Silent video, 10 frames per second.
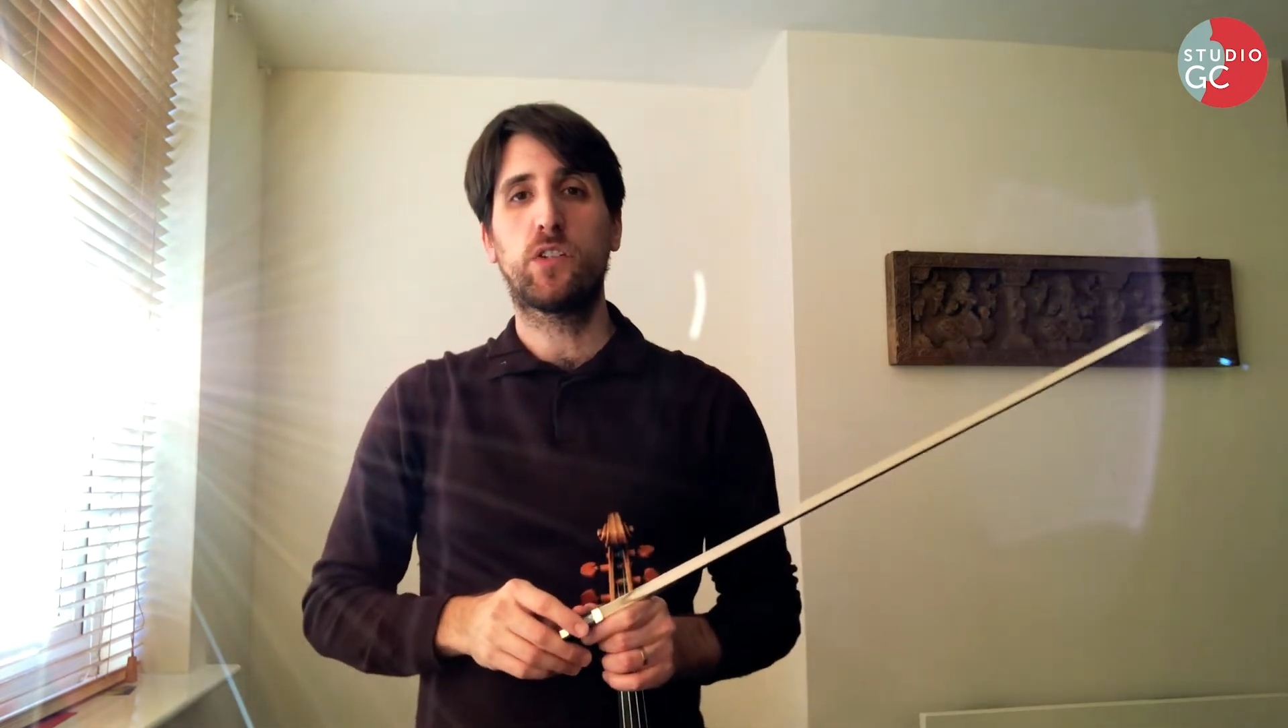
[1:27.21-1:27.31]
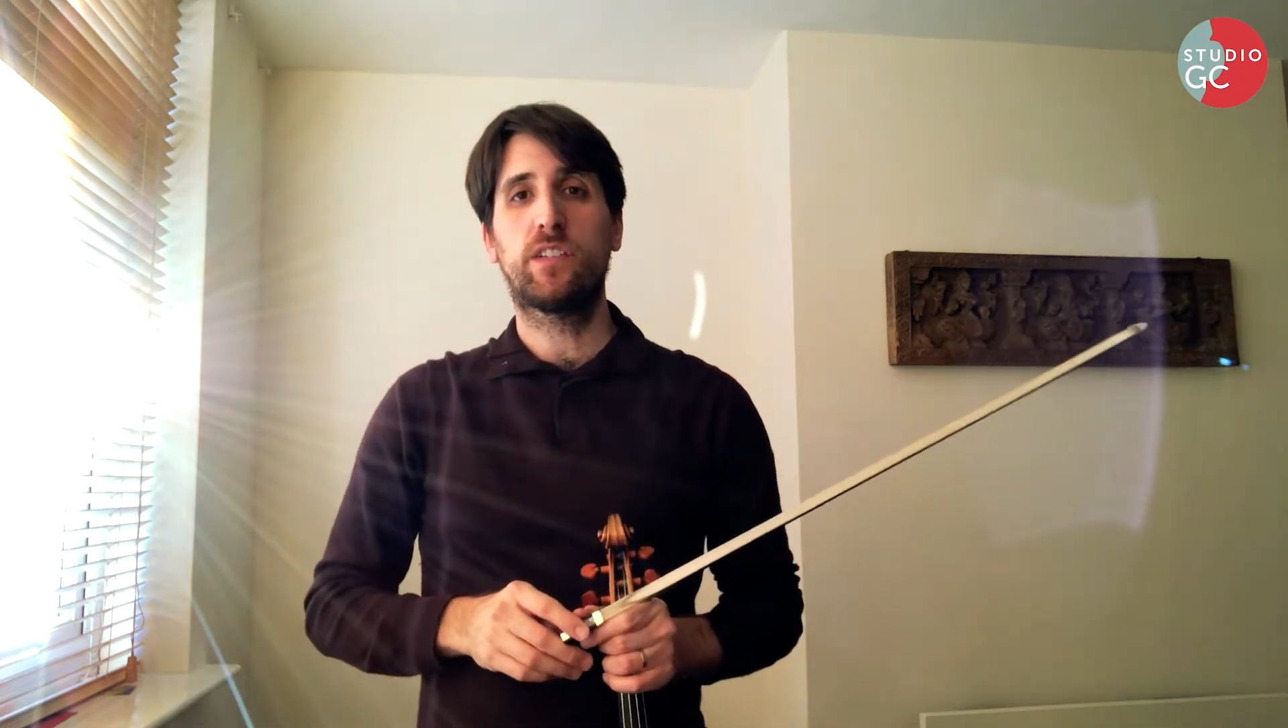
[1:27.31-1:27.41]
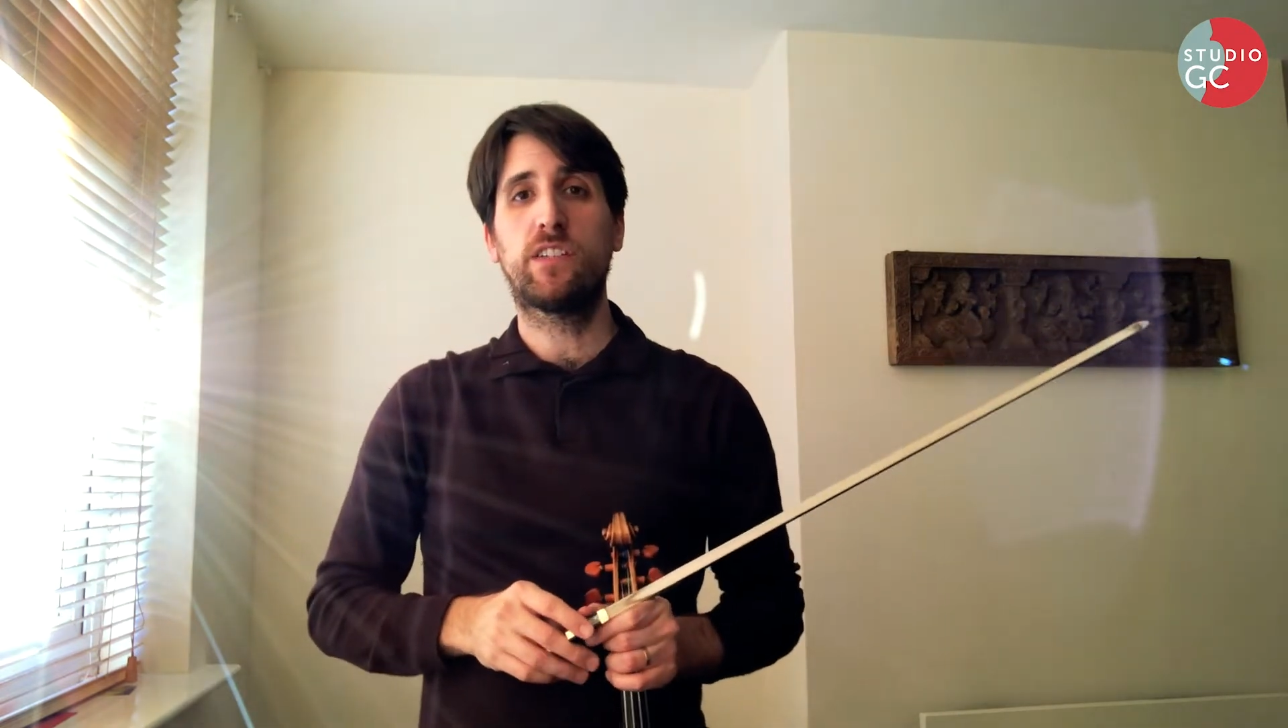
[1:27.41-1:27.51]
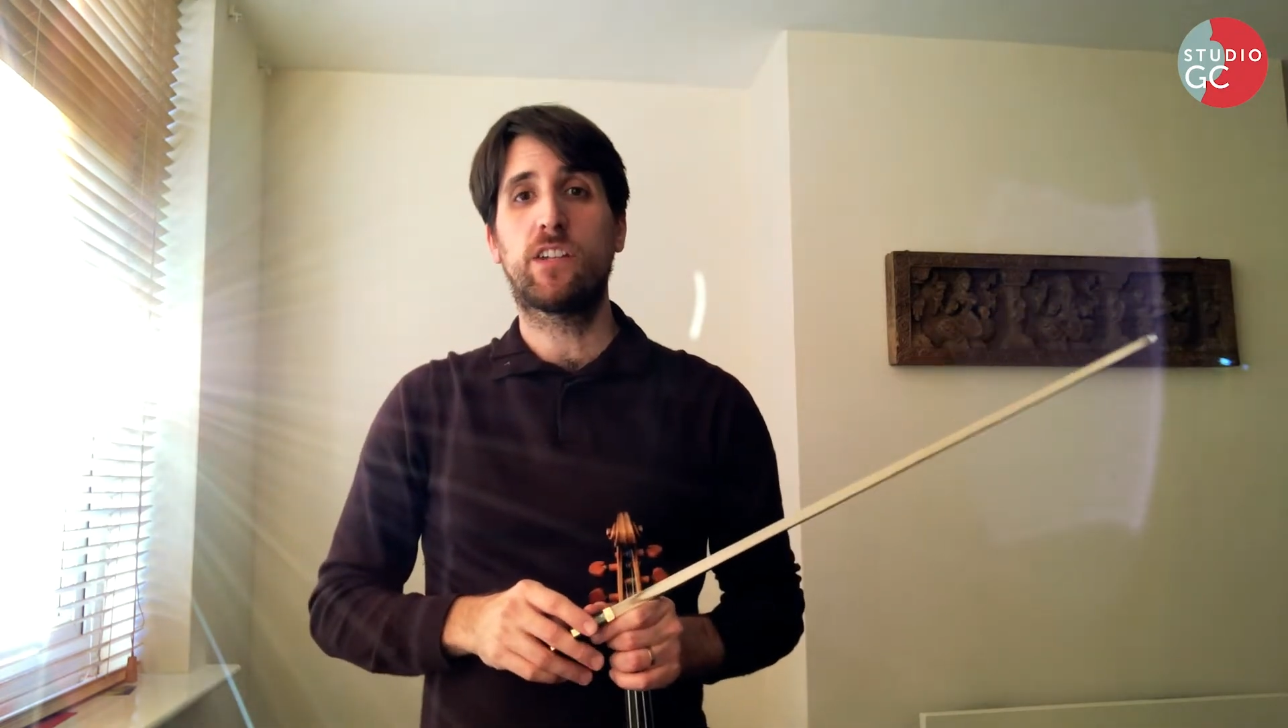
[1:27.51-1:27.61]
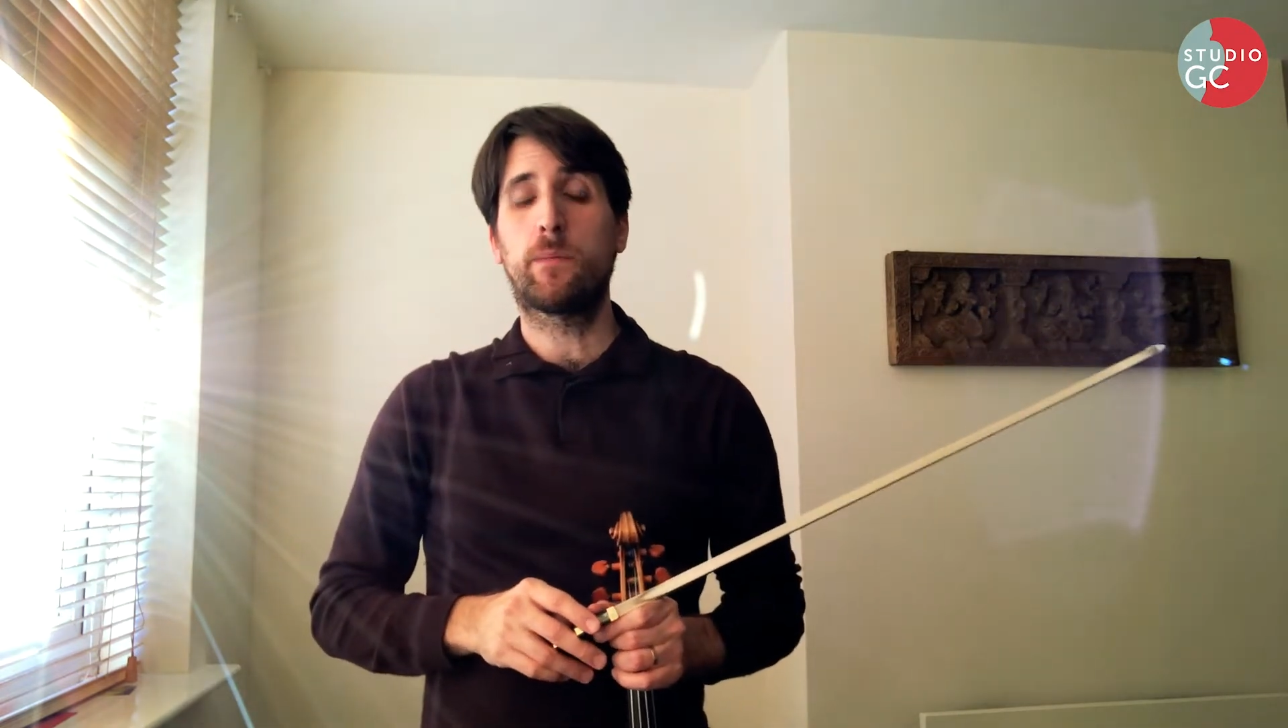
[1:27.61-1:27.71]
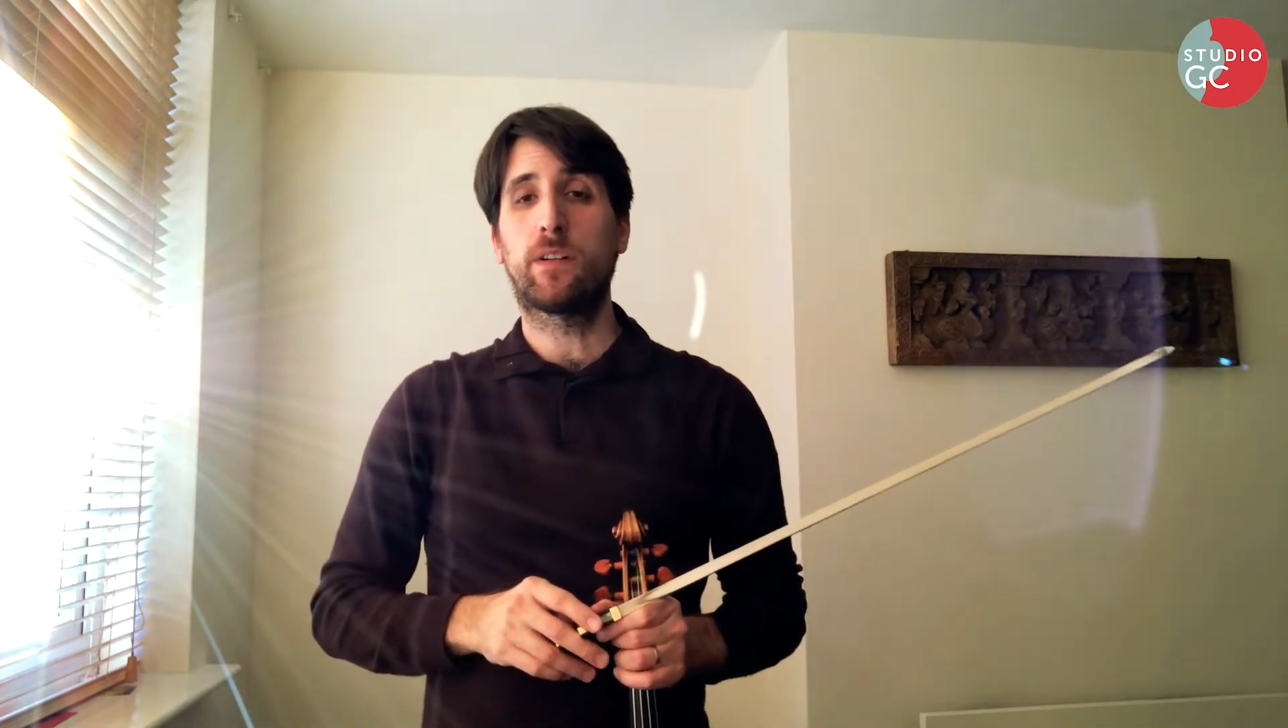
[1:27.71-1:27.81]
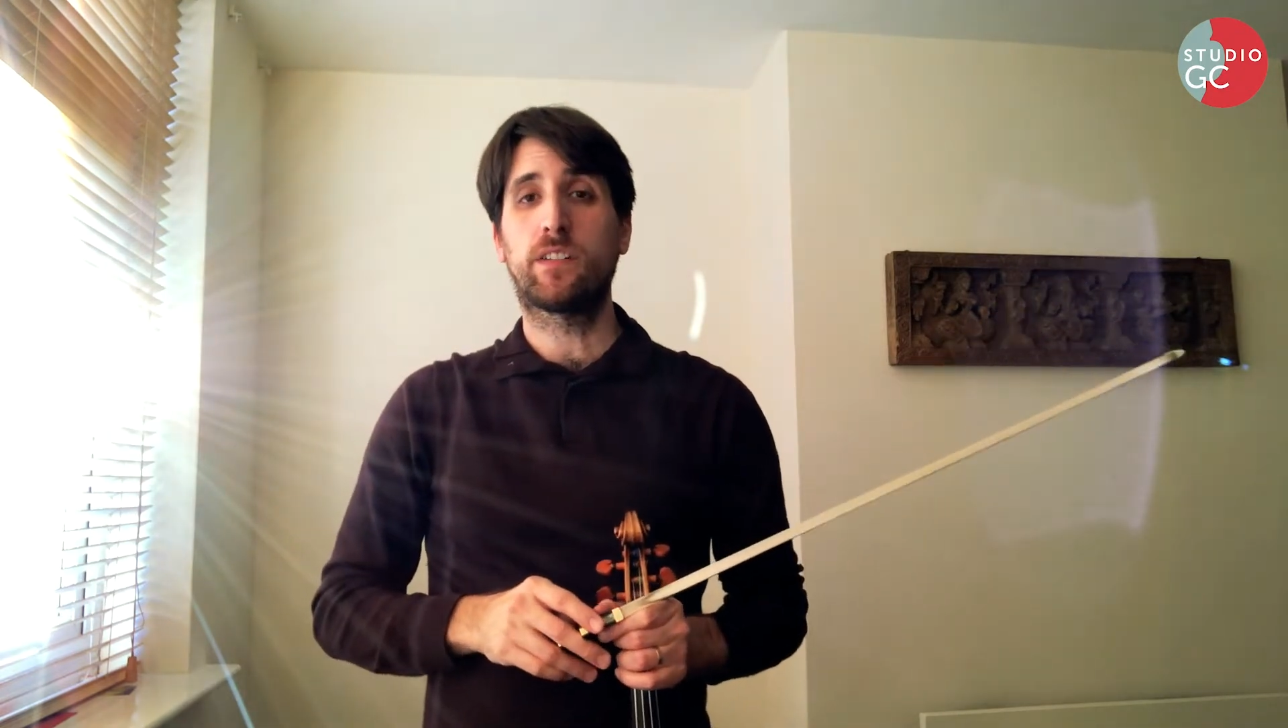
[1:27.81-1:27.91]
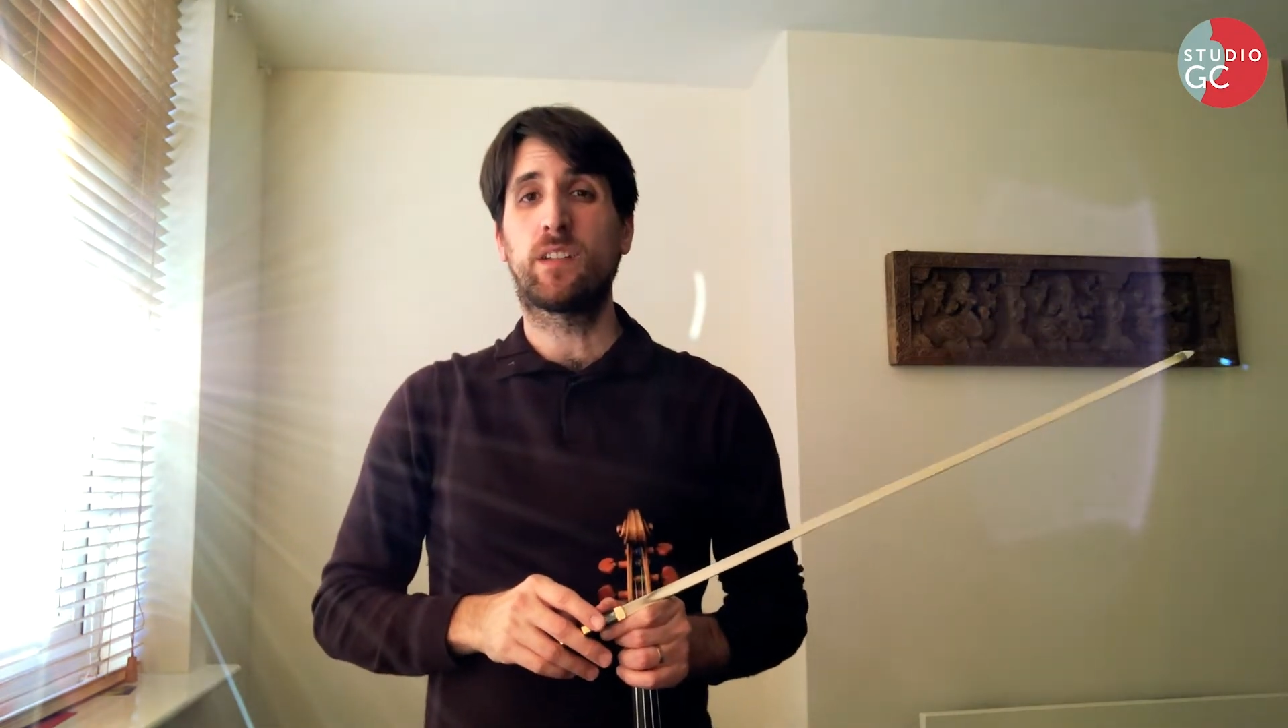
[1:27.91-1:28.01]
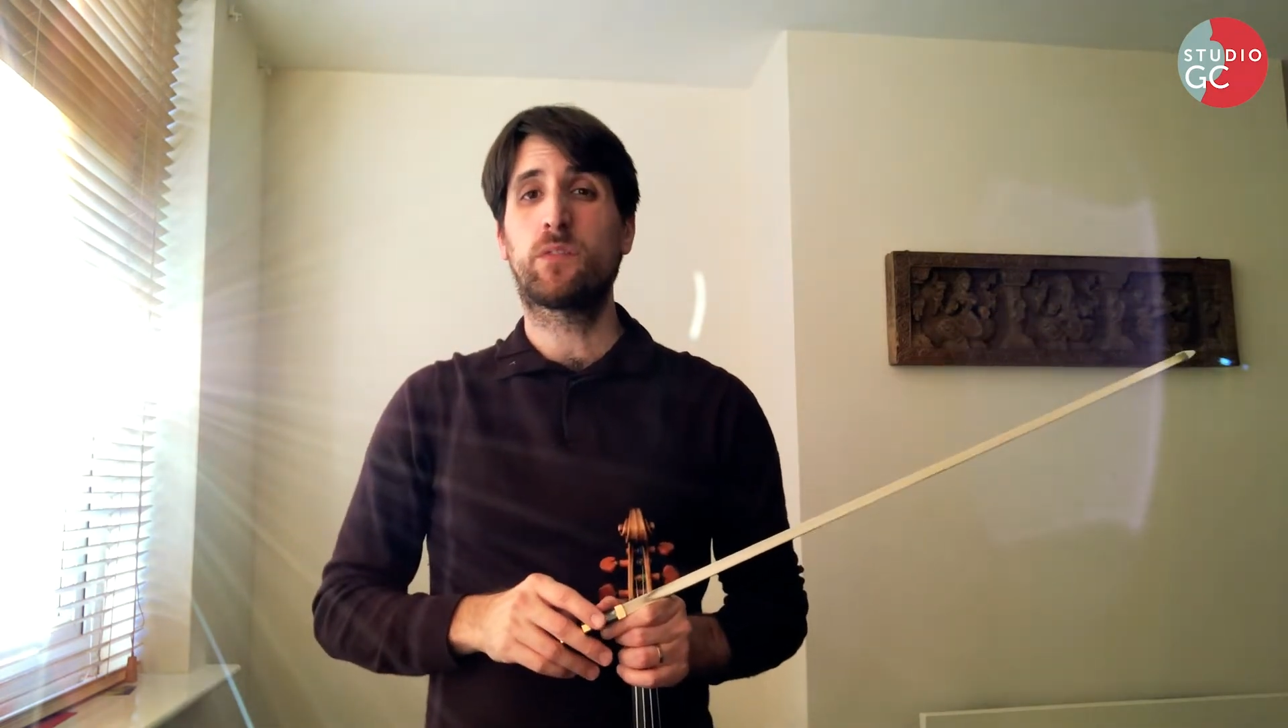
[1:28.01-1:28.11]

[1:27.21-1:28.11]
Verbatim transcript: your teacher about it.